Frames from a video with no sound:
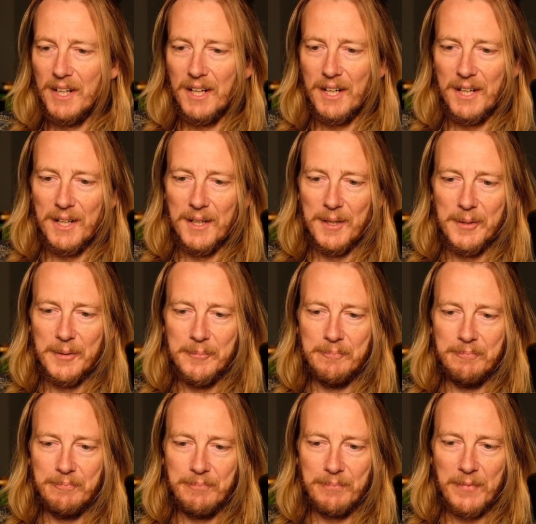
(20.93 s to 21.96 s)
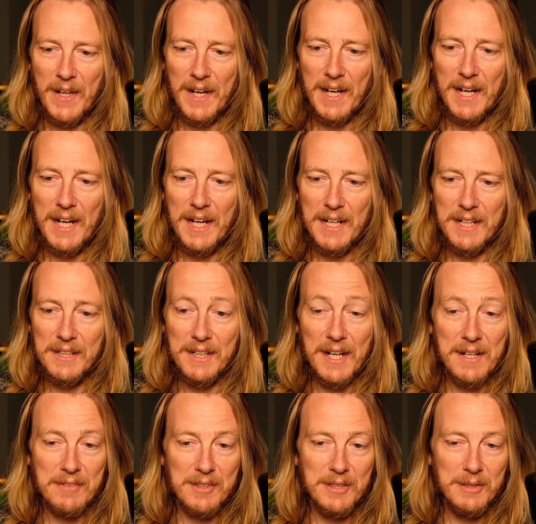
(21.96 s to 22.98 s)
I
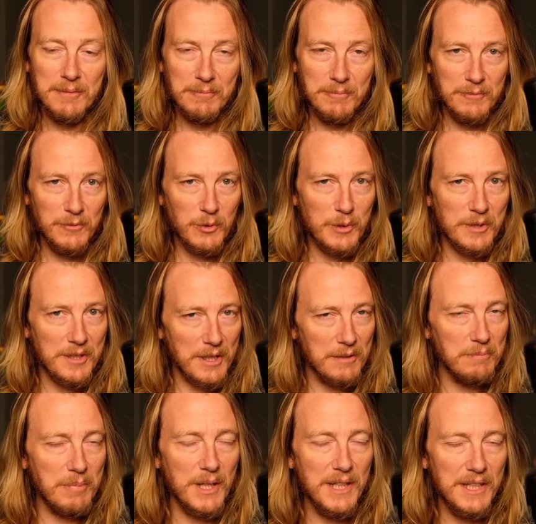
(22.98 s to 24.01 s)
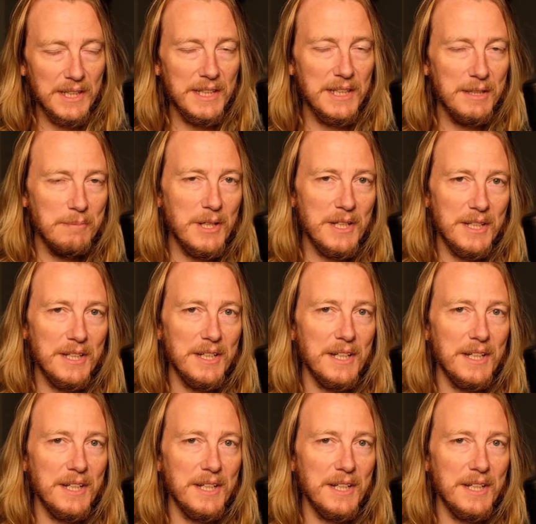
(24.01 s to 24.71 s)
got them without paying any money.